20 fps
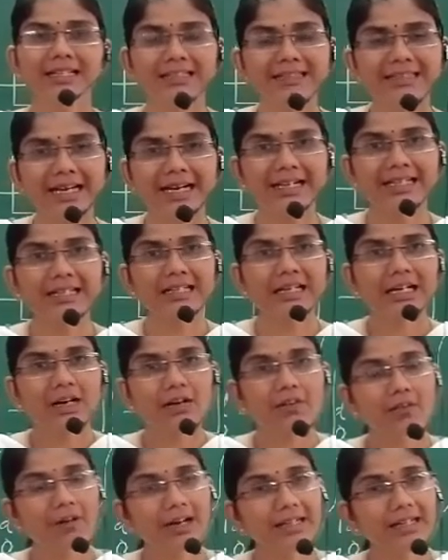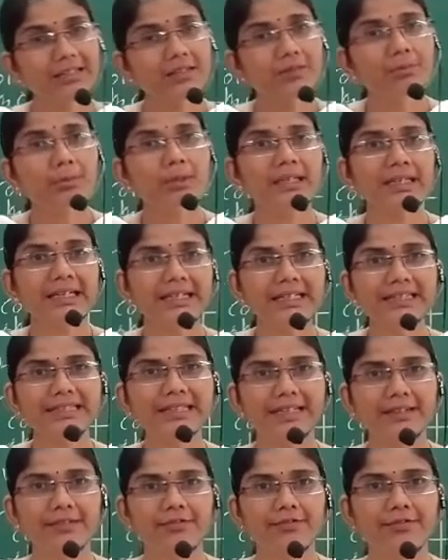that why the marine
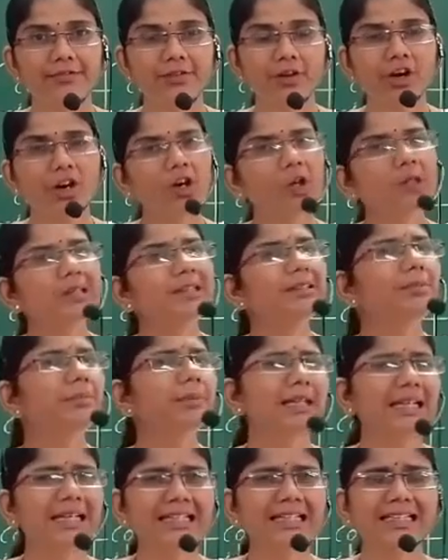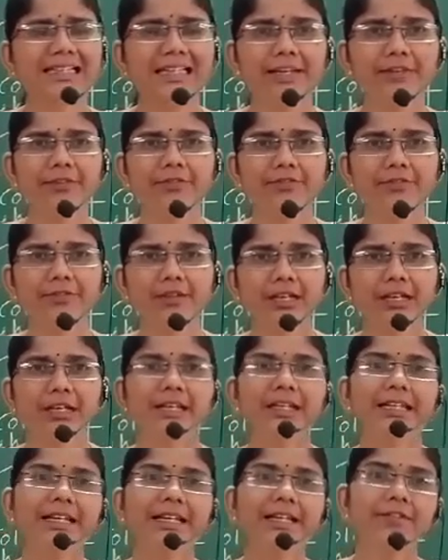life, all the marine life
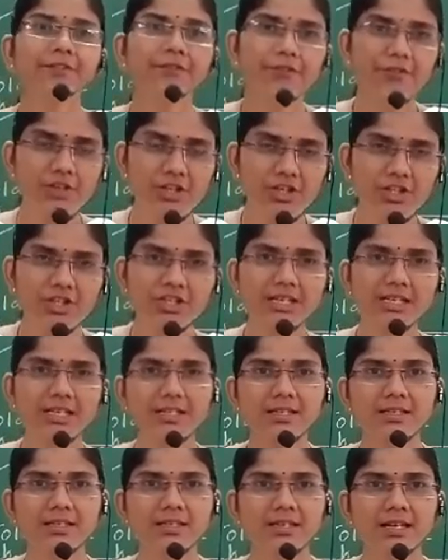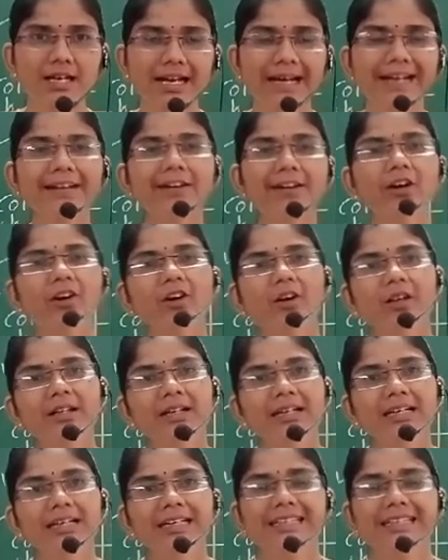like fishes and all,